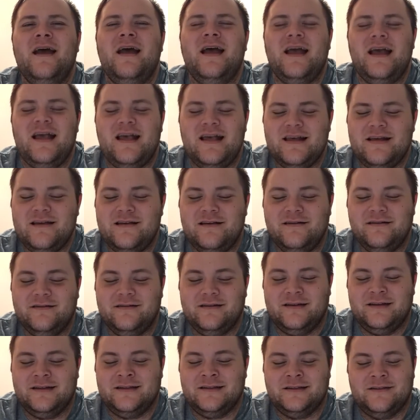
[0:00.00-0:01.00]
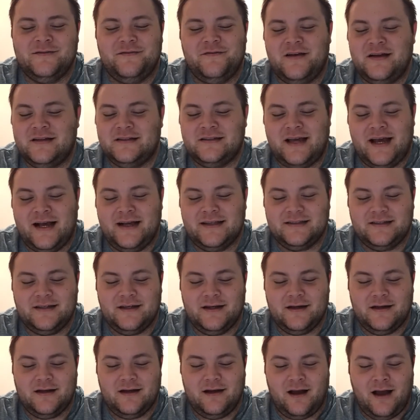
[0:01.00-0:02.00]
He is
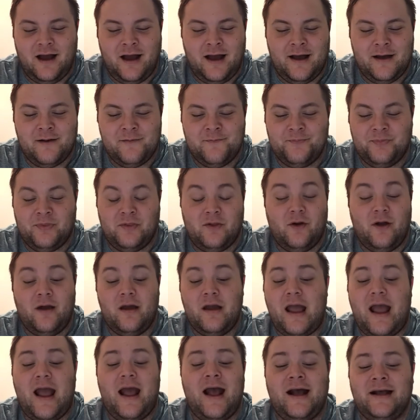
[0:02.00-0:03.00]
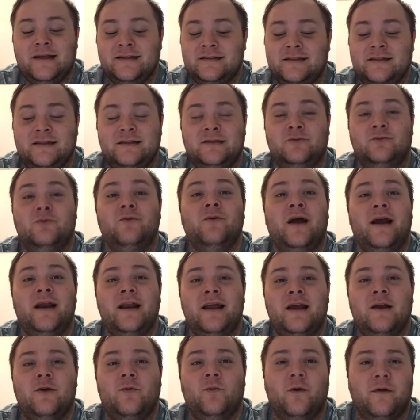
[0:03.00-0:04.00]
fantastic. As his
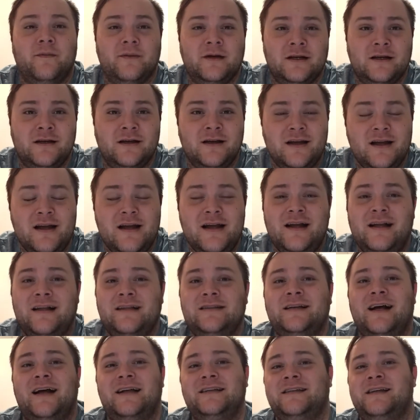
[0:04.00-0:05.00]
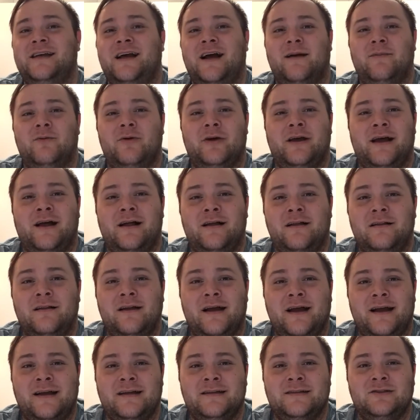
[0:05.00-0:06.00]
right-hand woman, Tati
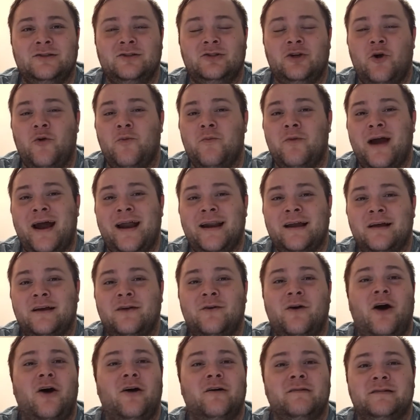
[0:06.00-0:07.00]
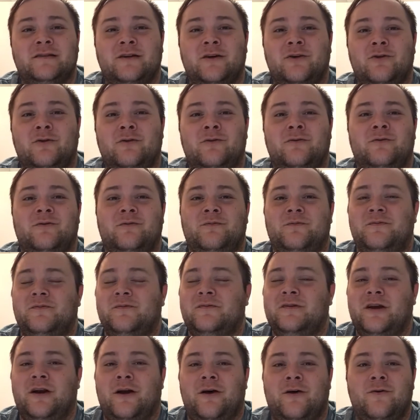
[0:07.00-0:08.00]
Gabrielle, as Joe Braddock, also,
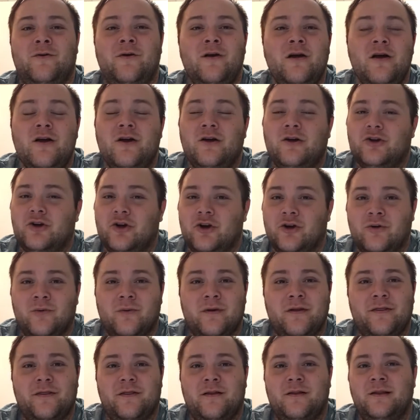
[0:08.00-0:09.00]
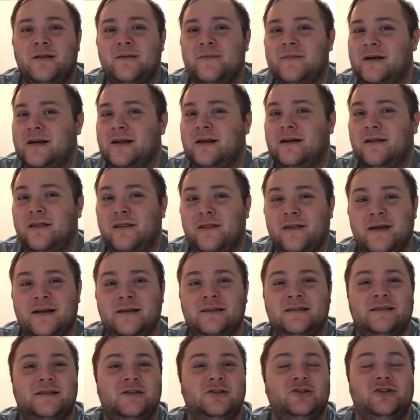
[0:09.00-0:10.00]
you know, good with the limited
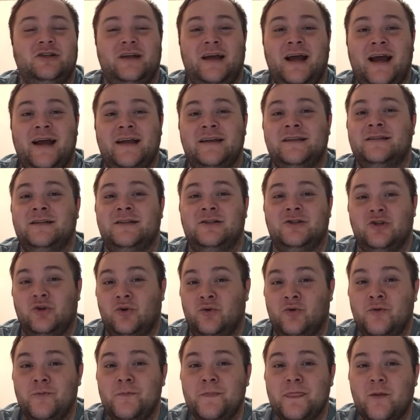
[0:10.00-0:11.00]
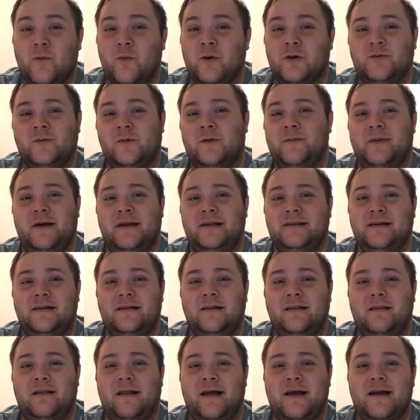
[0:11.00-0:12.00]
things that she had to do, which were
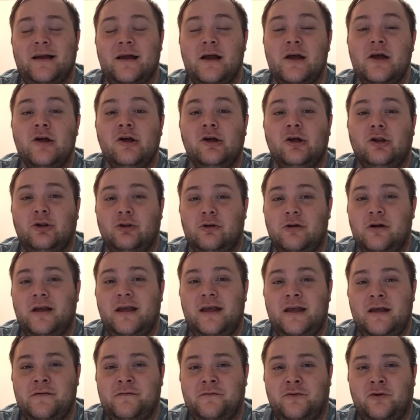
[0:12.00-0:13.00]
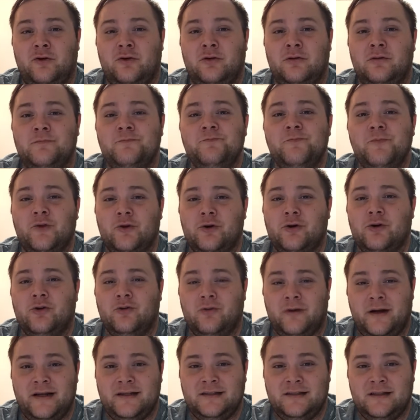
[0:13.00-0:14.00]
basically like look evil, look
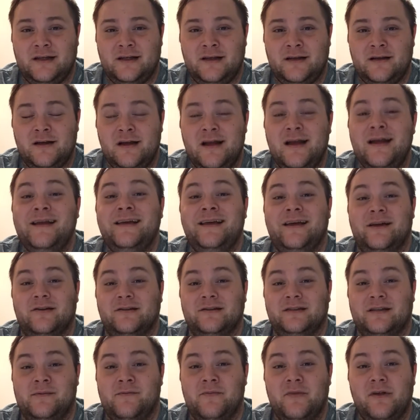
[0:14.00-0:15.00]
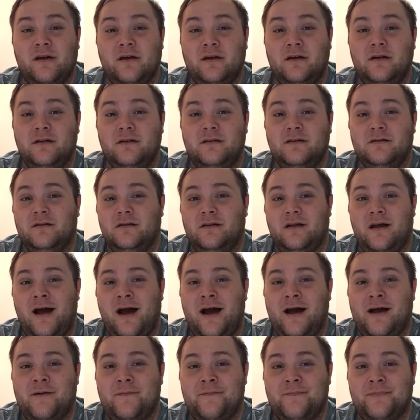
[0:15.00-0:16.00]
crazy, kill something.
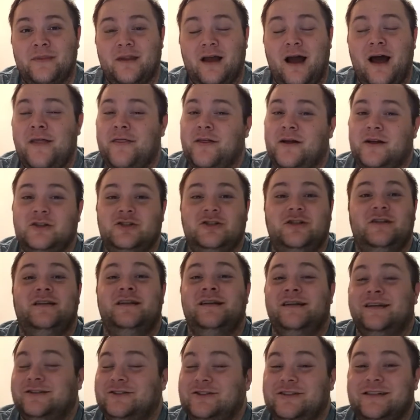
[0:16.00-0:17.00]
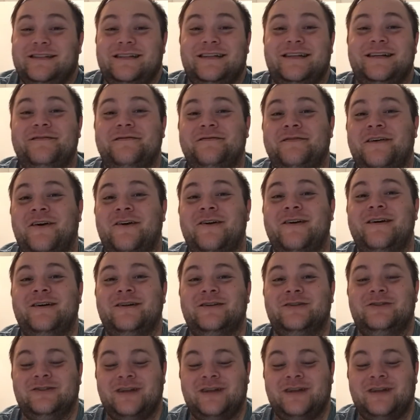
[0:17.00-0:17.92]
I thought she did a very good